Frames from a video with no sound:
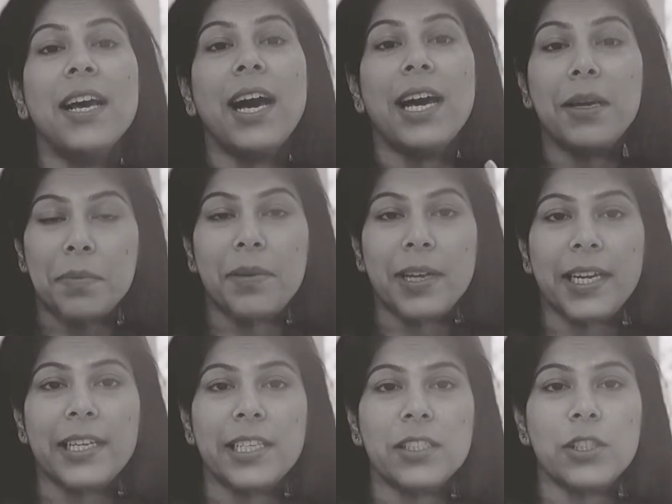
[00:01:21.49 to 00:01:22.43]
I'm
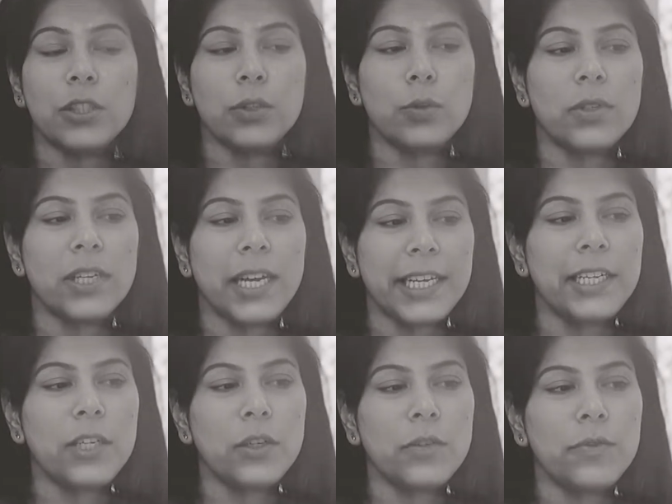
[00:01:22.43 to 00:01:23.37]
planning to
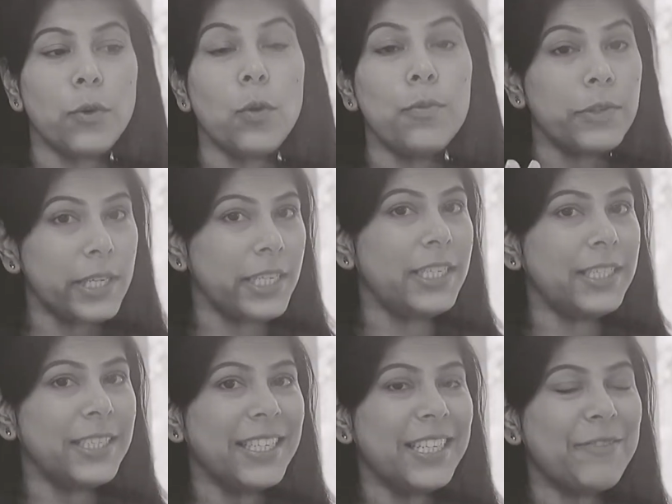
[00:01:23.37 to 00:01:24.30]
kind of,
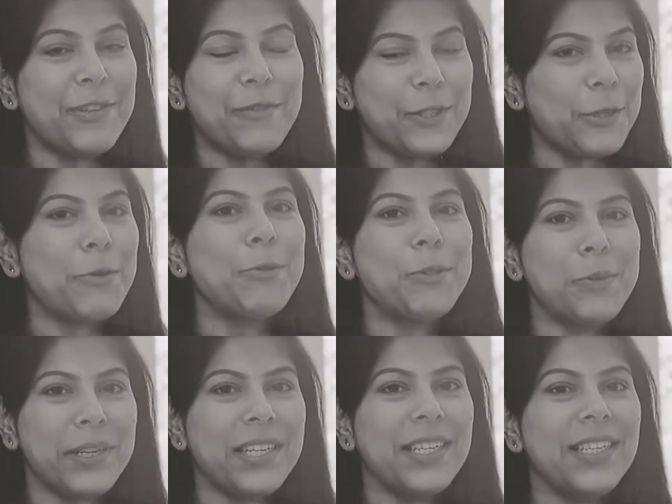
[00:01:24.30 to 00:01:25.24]
hopefully, if everything goes
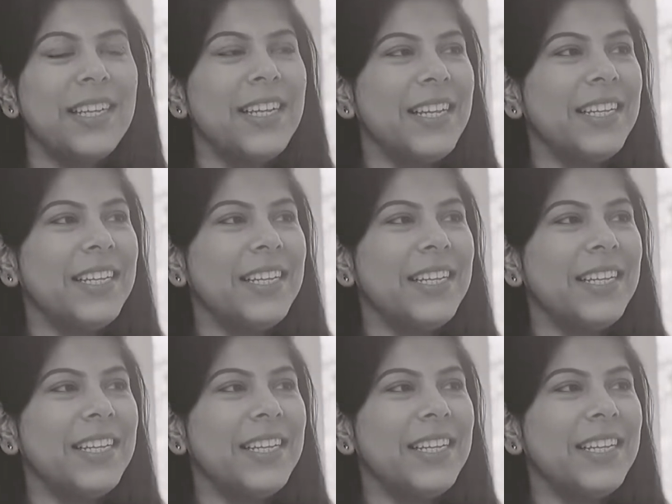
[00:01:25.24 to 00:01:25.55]
well,